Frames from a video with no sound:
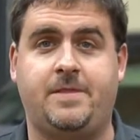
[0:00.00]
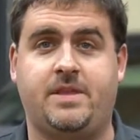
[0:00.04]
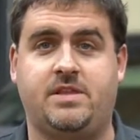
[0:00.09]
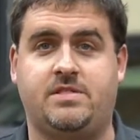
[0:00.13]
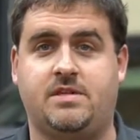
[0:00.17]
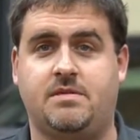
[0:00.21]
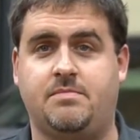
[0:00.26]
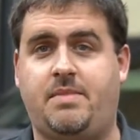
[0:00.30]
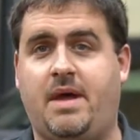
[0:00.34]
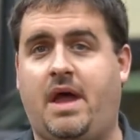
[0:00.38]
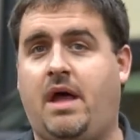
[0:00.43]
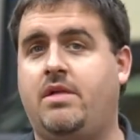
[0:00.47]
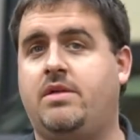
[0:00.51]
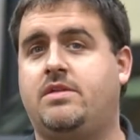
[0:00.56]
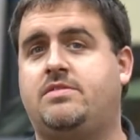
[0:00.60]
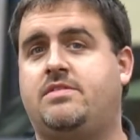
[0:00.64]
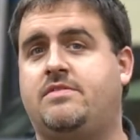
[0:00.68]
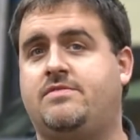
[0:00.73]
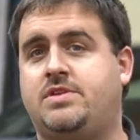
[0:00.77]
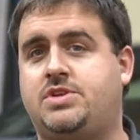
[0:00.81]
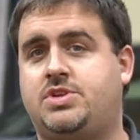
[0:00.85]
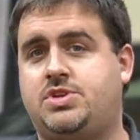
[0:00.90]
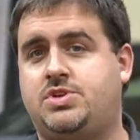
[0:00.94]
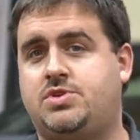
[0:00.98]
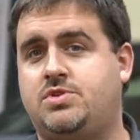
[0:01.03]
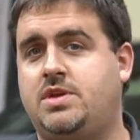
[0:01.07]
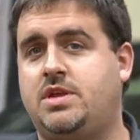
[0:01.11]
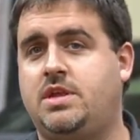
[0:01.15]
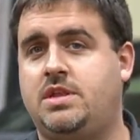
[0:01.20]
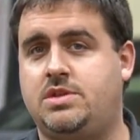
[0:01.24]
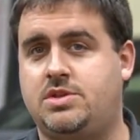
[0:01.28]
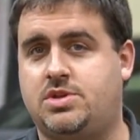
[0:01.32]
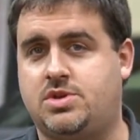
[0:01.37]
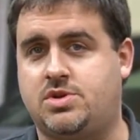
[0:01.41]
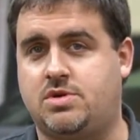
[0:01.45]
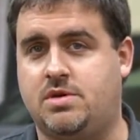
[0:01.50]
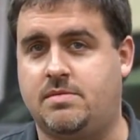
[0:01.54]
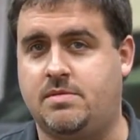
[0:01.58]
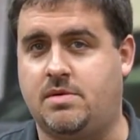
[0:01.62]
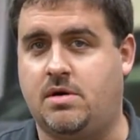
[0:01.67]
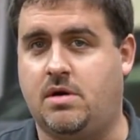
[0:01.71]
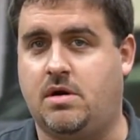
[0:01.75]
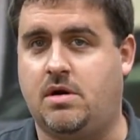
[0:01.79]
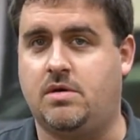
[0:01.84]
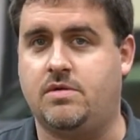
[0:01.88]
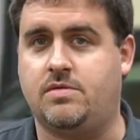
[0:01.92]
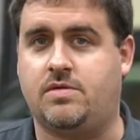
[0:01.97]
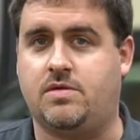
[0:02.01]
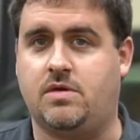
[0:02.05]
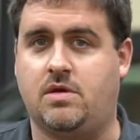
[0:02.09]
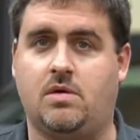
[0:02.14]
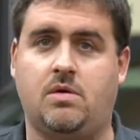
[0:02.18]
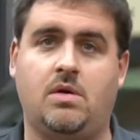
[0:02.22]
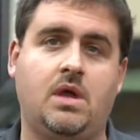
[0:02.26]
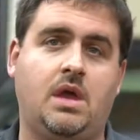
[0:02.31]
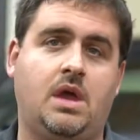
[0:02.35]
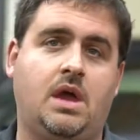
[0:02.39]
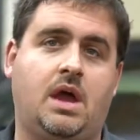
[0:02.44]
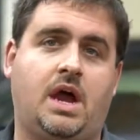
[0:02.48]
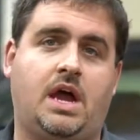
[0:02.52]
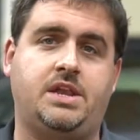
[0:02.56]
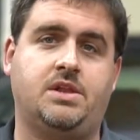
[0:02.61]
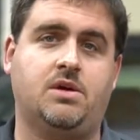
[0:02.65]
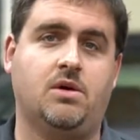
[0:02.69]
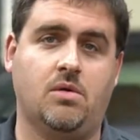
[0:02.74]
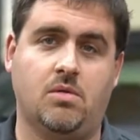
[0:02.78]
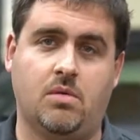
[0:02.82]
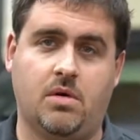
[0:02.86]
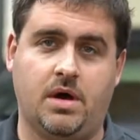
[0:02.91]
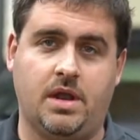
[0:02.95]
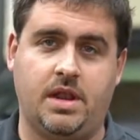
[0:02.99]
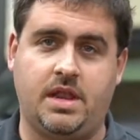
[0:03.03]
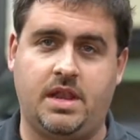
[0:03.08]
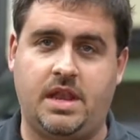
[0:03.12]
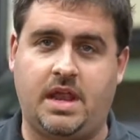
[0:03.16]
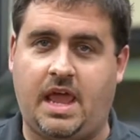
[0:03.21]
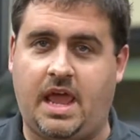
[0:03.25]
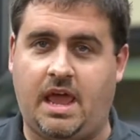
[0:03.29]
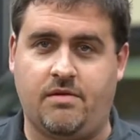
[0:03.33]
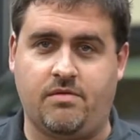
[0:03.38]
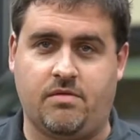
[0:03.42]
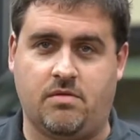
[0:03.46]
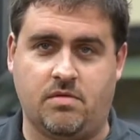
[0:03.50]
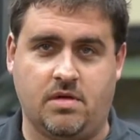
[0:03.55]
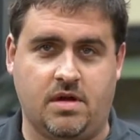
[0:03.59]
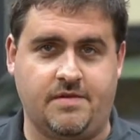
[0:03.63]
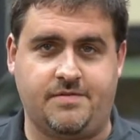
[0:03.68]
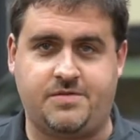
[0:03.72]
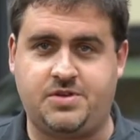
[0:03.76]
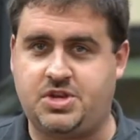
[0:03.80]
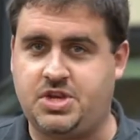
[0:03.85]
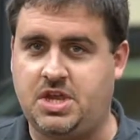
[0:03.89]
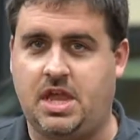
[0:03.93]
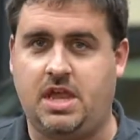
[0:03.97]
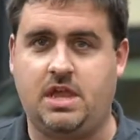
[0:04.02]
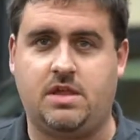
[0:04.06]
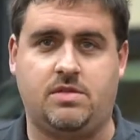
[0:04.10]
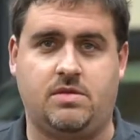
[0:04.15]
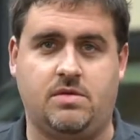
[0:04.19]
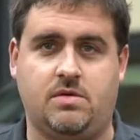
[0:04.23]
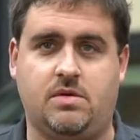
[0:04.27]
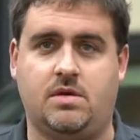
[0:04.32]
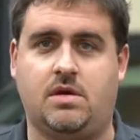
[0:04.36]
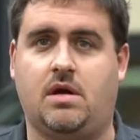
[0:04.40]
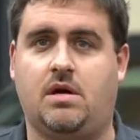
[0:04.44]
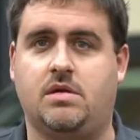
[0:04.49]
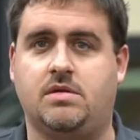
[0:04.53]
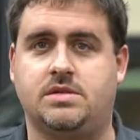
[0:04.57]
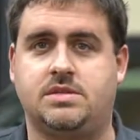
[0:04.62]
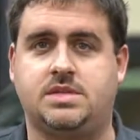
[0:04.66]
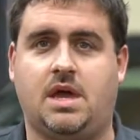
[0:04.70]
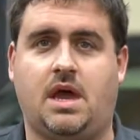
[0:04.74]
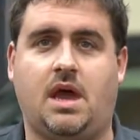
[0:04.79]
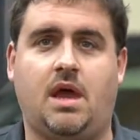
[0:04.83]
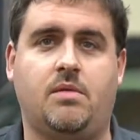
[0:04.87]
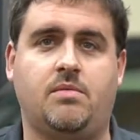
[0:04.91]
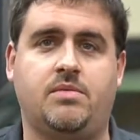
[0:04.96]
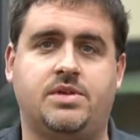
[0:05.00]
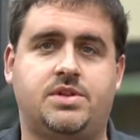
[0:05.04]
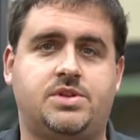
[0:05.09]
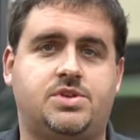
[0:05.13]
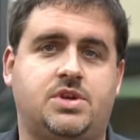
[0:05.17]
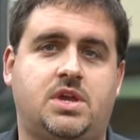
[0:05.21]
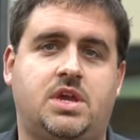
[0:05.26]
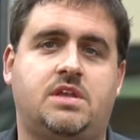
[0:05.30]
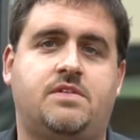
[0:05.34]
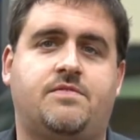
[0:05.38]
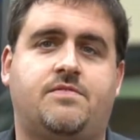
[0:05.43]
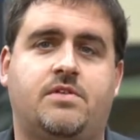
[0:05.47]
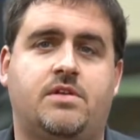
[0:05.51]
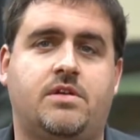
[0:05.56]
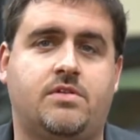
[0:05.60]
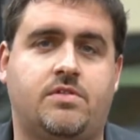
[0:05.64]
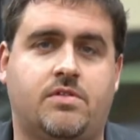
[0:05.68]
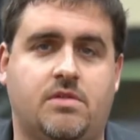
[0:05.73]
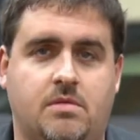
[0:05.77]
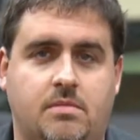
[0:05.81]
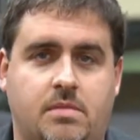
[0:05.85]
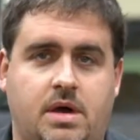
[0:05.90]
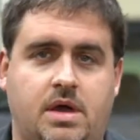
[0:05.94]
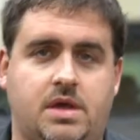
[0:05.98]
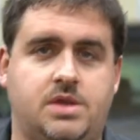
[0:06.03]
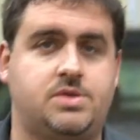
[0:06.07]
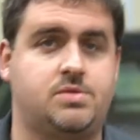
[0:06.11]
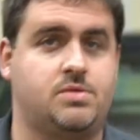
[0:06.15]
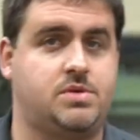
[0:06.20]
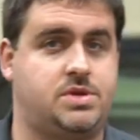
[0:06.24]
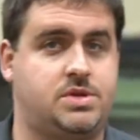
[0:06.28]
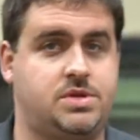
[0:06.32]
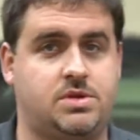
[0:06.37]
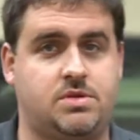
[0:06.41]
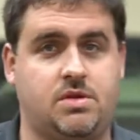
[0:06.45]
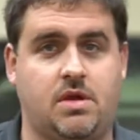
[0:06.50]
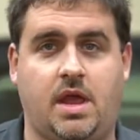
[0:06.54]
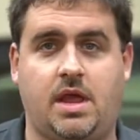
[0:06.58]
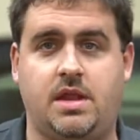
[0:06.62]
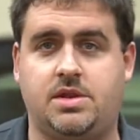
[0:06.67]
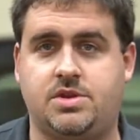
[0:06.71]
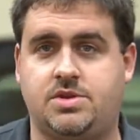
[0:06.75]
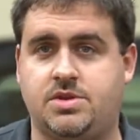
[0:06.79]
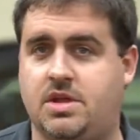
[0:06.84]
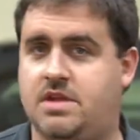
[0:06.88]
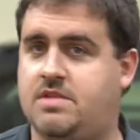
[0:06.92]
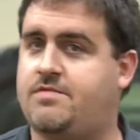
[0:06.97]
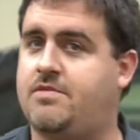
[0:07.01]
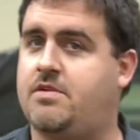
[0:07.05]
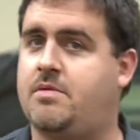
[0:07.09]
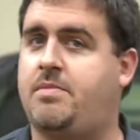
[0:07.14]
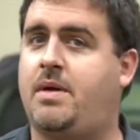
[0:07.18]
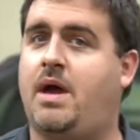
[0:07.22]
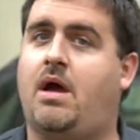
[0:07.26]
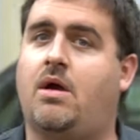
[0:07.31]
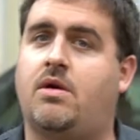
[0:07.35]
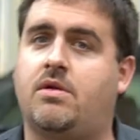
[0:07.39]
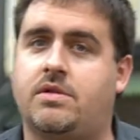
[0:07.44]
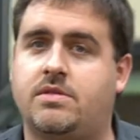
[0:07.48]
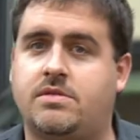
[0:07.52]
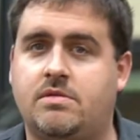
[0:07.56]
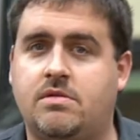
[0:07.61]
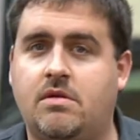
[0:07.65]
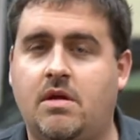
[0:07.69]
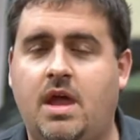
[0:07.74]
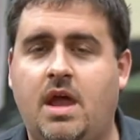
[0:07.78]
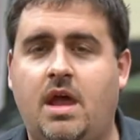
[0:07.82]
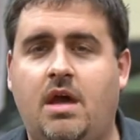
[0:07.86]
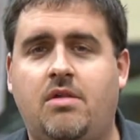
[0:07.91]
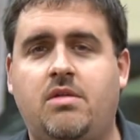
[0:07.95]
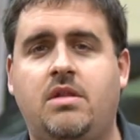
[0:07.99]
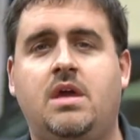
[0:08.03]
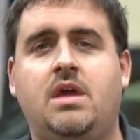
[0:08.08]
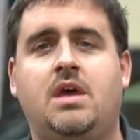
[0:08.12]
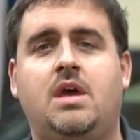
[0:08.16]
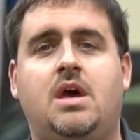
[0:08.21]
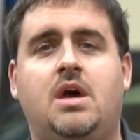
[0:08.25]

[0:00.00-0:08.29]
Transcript: It's a balance of a street and strip car, so I don't want it to have a rough shake to it all the time with it transferring so much, which is great to transfer power to the ground,